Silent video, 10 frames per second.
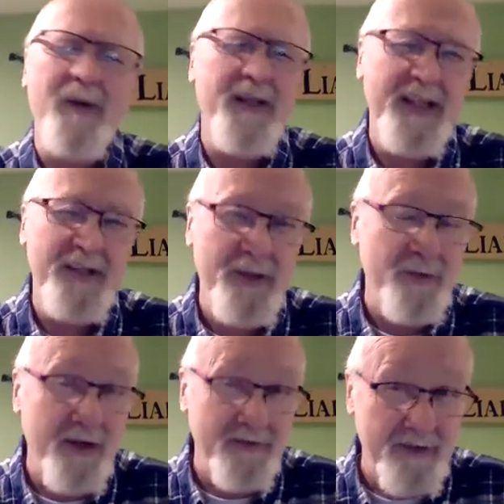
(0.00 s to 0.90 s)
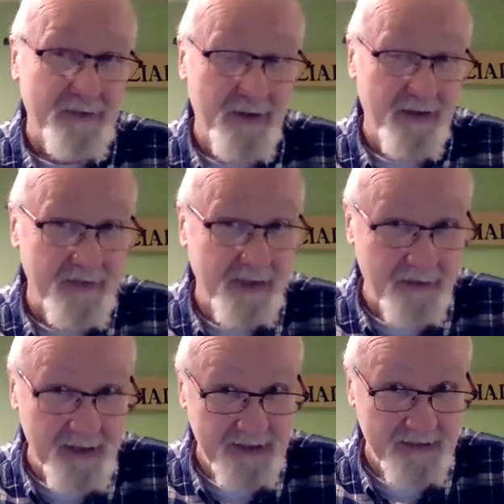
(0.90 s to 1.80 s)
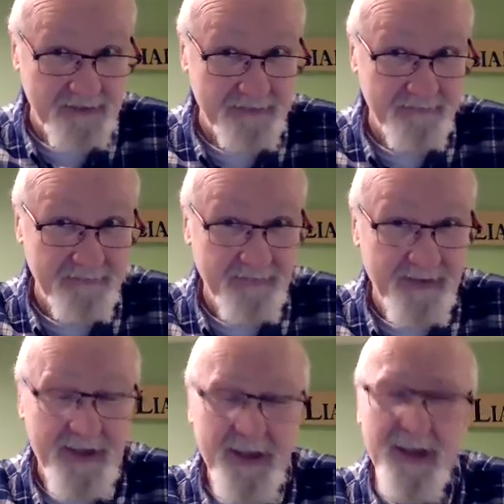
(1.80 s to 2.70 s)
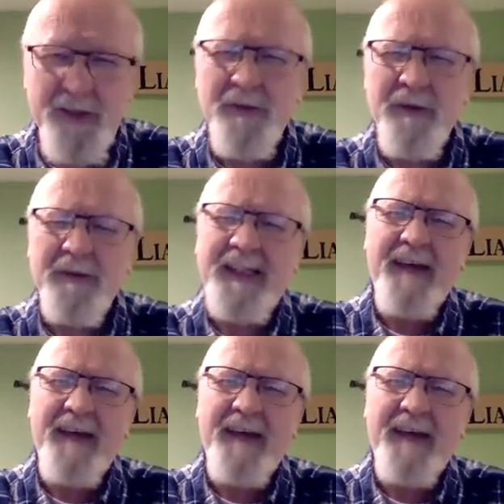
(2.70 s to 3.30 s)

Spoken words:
in 212 degrees. Sure, Kev's